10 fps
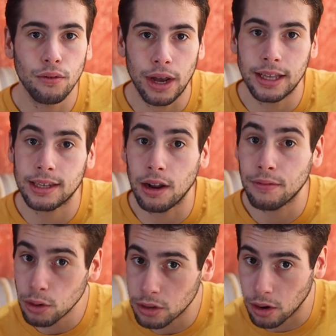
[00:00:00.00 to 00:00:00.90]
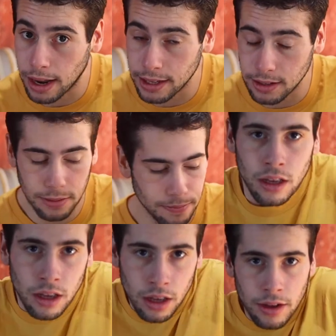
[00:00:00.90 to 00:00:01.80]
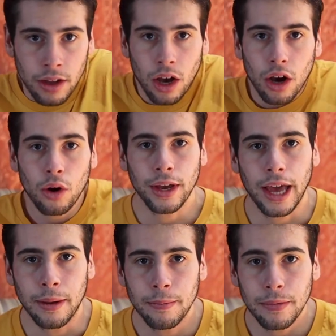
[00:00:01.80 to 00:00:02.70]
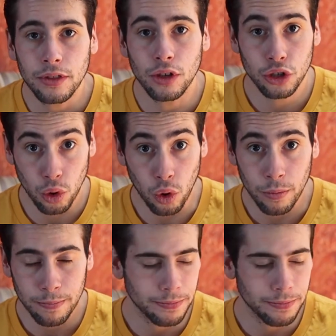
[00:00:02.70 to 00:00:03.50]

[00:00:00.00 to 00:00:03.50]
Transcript: for a telephoto lens. Okay, the score.